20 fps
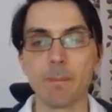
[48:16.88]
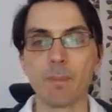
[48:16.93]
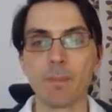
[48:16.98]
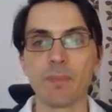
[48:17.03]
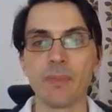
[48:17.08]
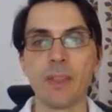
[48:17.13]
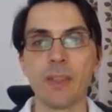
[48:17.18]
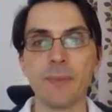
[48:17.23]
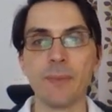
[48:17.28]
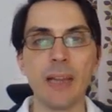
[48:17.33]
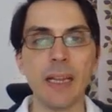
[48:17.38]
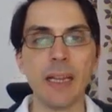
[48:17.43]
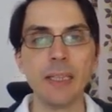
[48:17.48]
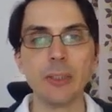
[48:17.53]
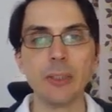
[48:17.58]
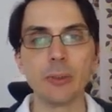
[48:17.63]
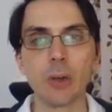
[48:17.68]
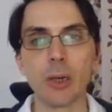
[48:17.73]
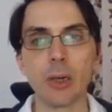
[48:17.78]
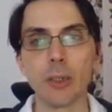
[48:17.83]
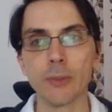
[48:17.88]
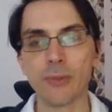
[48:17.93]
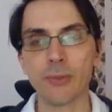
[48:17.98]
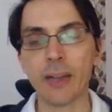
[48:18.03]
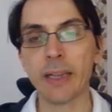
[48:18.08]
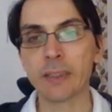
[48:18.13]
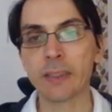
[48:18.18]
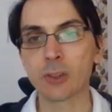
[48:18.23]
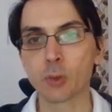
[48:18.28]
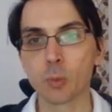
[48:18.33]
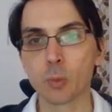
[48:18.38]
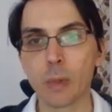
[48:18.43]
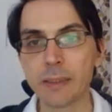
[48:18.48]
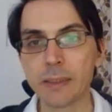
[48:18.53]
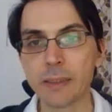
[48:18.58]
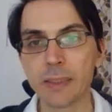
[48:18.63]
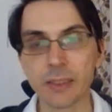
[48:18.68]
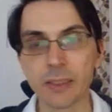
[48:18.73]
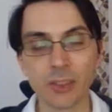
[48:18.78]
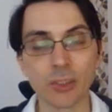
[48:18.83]
the value of x1
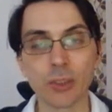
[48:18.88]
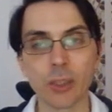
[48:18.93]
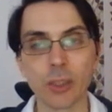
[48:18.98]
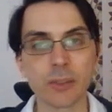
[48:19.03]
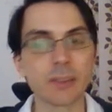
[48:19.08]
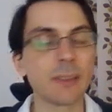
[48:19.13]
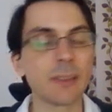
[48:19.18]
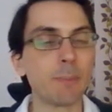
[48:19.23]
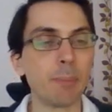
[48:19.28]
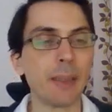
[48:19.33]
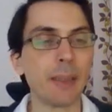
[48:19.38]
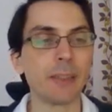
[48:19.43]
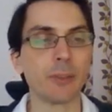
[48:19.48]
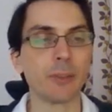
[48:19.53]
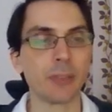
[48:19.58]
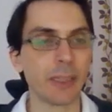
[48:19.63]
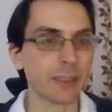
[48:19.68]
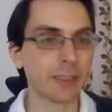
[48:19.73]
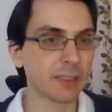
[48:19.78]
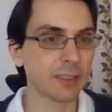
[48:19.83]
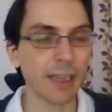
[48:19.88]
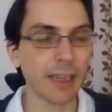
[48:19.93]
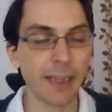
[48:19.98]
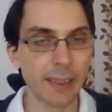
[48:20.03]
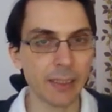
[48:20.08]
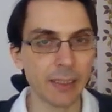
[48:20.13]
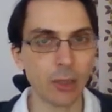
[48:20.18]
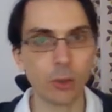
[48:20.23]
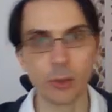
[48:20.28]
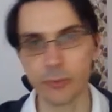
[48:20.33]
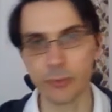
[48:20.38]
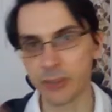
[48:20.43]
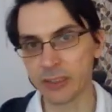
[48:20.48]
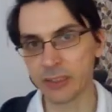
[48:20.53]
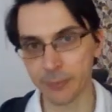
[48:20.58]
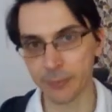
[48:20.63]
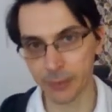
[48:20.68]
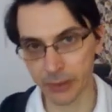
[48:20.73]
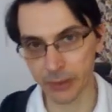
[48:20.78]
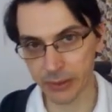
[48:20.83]
does not depend on xn or vice
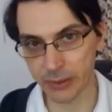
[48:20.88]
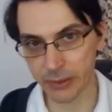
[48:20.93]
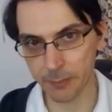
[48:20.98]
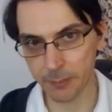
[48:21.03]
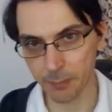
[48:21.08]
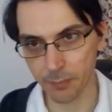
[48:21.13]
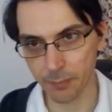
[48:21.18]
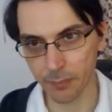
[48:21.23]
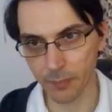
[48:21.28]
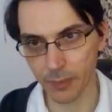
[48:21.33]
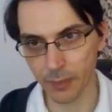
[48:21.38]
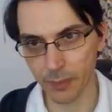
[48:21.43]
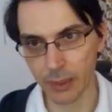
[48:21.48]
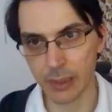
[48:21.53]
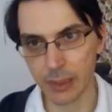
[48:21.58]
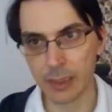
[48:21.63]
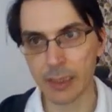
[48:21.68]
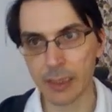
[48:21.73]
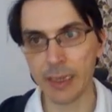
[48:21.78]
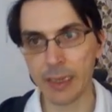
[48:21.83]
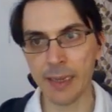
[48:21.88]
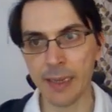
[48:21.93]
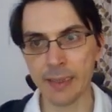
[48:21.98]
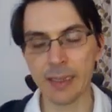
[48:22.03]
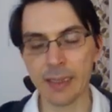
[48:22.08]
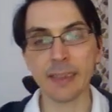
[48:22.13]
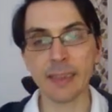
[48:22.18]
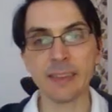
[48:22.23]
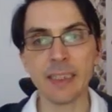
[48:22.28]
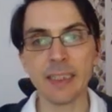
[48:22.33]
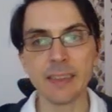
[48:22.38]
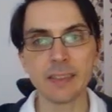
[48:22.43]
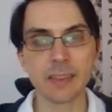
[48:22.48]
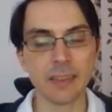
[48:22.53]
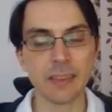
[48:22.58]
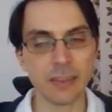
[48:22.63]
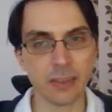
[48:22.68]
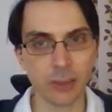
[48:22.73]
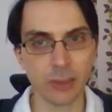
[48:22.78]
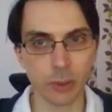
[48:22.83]
versa. And
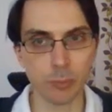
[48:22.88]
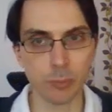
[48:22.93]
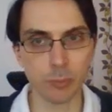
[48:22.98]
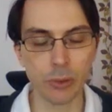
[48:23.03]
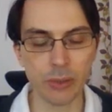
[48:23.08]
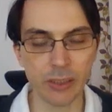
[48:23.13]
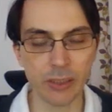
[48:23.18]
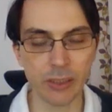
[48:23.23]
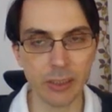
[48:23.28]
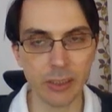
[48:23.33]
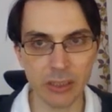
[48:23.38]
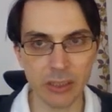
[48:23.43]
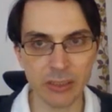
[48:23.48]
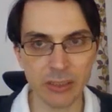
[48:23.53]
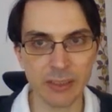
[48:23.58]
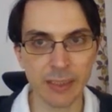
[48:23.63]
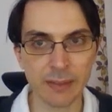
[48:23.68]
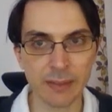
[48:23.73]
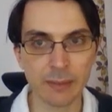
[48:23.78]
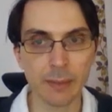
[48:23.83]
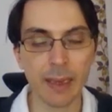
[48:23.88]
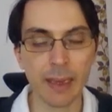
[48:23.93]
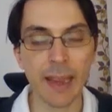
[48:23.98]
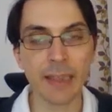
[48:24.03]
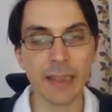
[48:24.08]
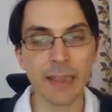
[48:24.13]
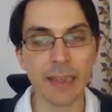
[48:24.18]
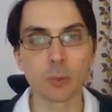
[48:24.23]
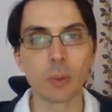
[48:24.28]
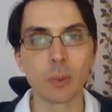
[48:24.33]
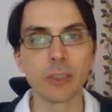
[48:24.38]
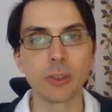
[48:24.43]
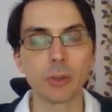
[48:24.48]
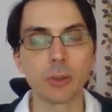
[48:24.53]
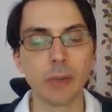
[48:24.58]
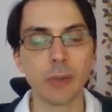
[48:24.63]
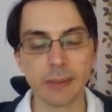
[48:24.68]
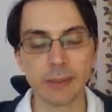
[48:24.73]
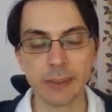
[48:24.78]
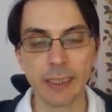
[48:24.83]
identically distributed, it means that x1 to
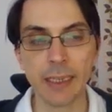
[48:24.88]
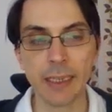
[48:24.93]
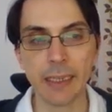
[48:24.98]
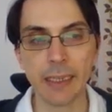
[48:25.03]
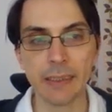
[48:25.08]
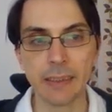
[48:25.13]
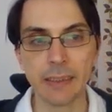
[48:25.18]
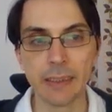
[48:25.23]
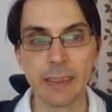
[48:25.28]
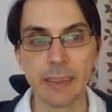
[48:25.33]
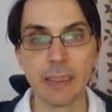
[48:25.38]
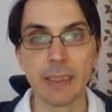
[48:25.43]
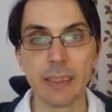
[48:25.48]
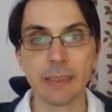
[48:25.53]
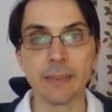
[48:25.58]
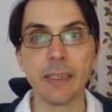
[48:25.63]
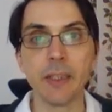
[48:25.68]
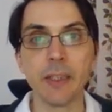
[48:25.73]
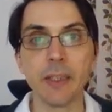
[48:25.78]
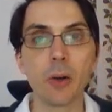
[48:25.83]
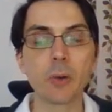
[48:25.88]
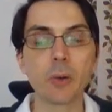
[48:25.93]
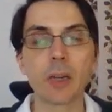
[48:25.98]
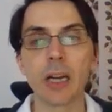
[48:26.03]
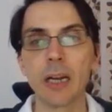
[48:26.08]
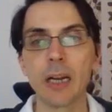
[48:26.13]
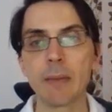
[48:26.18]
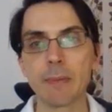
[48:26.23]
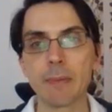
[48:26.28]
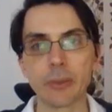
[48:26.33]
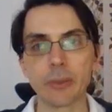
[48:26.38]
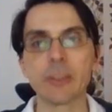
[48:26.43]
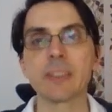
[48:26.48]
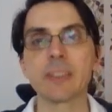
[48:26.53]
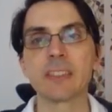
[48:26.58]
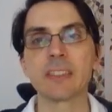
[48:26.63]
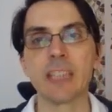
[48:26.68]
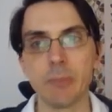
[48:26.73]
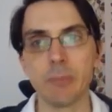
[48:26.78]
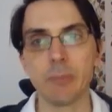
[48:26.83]
xn, they all come from the
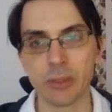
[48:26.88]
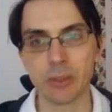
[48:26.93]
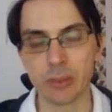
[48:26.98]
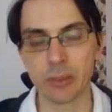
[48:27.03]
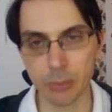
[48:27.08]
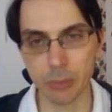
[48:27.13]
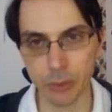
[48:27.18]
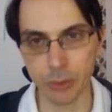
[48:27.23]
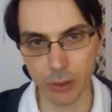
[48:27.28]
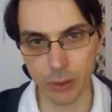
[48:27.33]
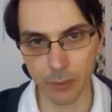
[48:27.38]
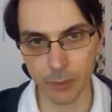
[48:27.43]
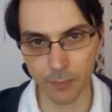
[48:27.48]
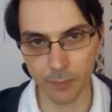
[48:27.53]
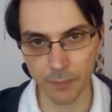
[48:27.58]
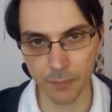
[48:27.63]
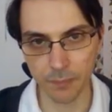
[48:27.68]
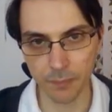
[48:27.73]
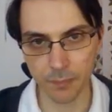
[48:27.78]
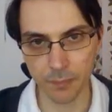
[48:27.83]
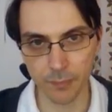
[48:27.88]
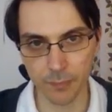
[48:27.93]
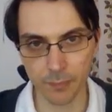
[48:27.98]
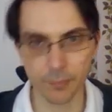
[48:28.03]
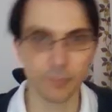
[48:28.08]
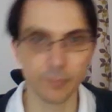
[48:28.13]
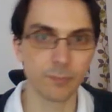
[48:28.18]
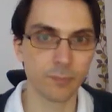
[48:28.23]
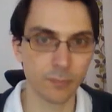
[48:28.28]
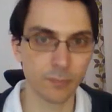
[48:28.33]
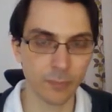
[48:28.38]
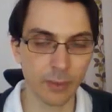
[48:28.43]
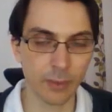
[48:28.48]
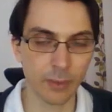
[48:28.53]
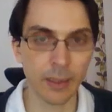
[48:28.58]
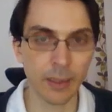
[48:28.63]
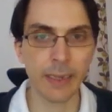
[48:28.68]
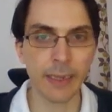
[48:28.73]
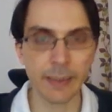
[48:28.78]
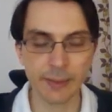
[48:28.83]
same distribution,
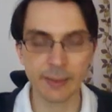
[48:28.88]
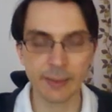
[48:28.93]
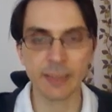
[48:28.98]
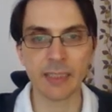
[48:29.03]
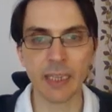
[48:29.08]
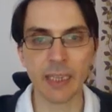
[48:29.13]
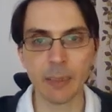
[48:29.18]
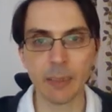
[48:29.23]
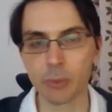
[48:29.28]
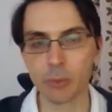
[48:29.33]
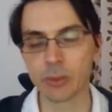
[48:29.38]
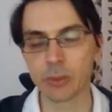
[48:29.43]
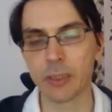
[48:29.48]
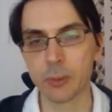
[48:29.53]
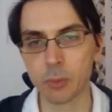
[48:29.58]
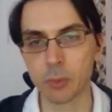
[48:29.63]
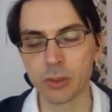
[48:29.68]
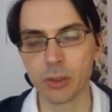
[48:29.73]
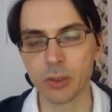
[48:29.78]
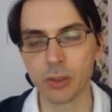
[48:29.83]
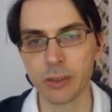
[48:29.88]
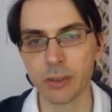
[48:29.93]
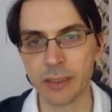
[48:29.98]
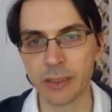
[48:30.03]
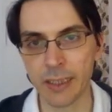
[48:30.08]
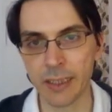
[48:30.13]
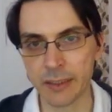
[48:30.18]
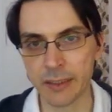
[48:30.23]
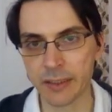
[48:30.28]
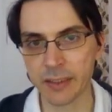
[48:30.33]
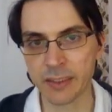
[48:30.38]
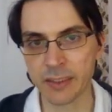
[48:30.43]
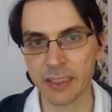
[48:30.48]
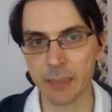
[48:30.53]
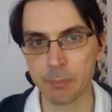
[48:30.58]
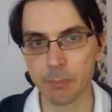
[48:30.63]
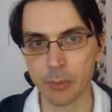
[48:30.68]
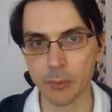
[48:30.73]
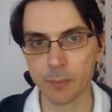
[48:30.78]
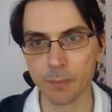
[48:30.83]
like the cables that we saw in the last
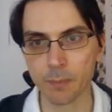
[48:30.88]
example.